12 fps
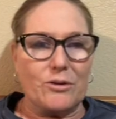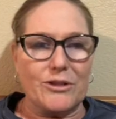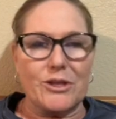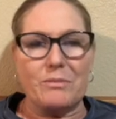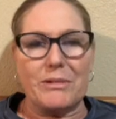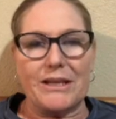
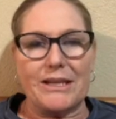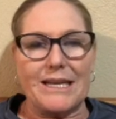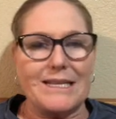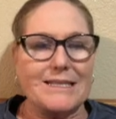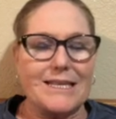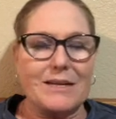old
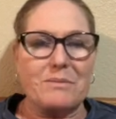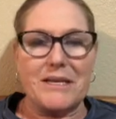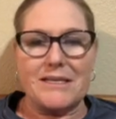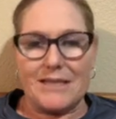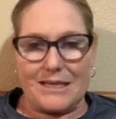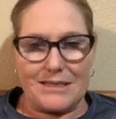nobility is going to be
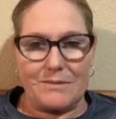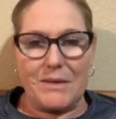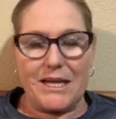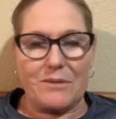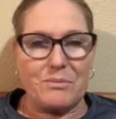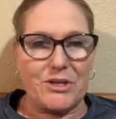
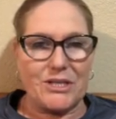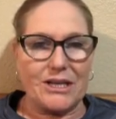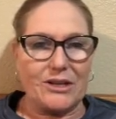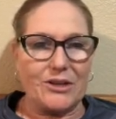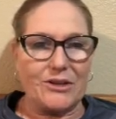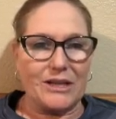decimated,
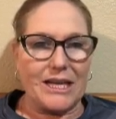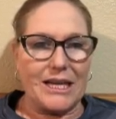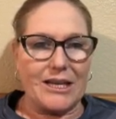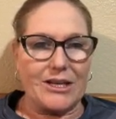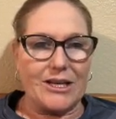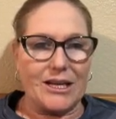particularly
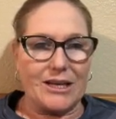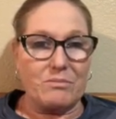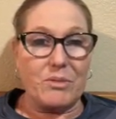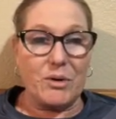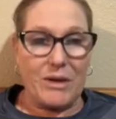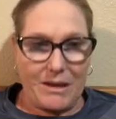in
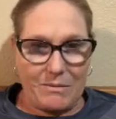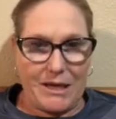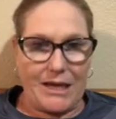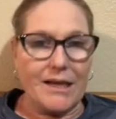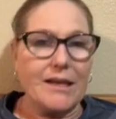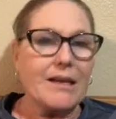
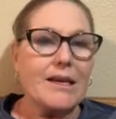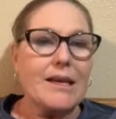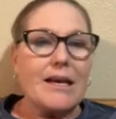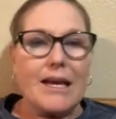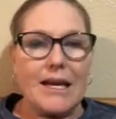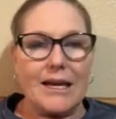Bohemia.
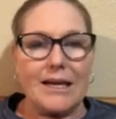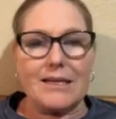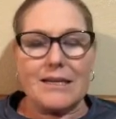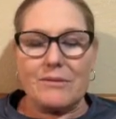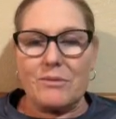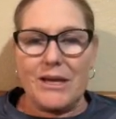
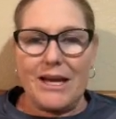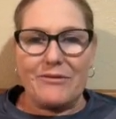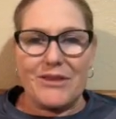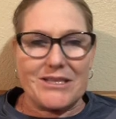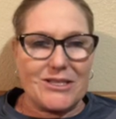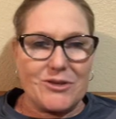And we
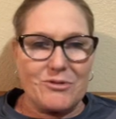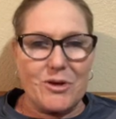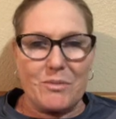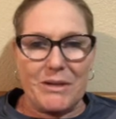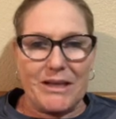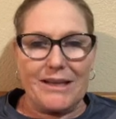have this new
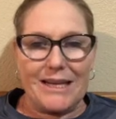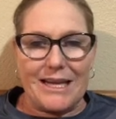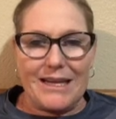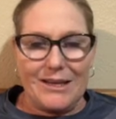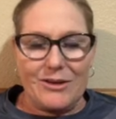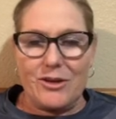
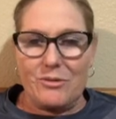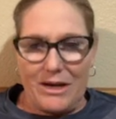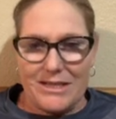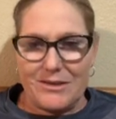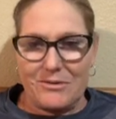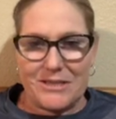nobility. You
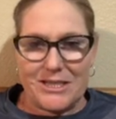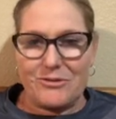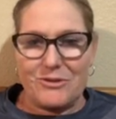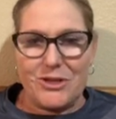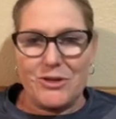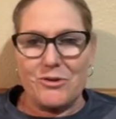guys always
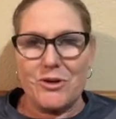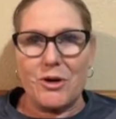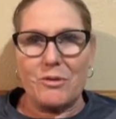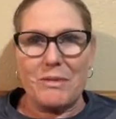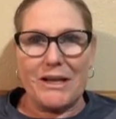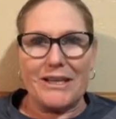know new
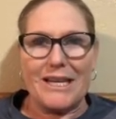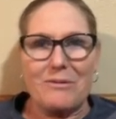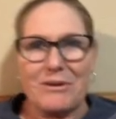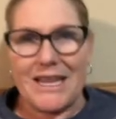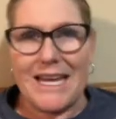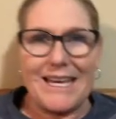nobility,
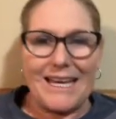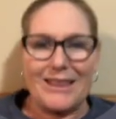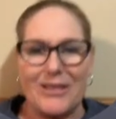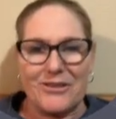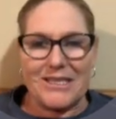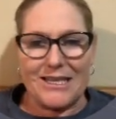where they get
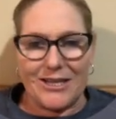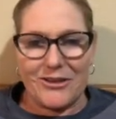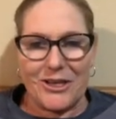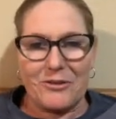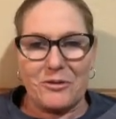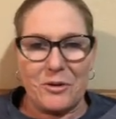
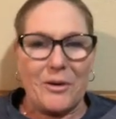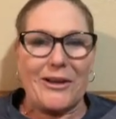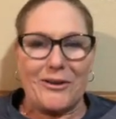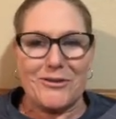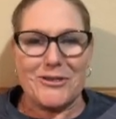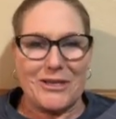they're
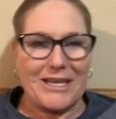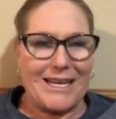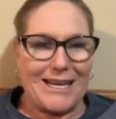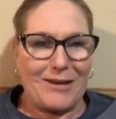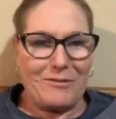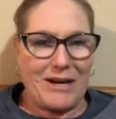loyal to the king,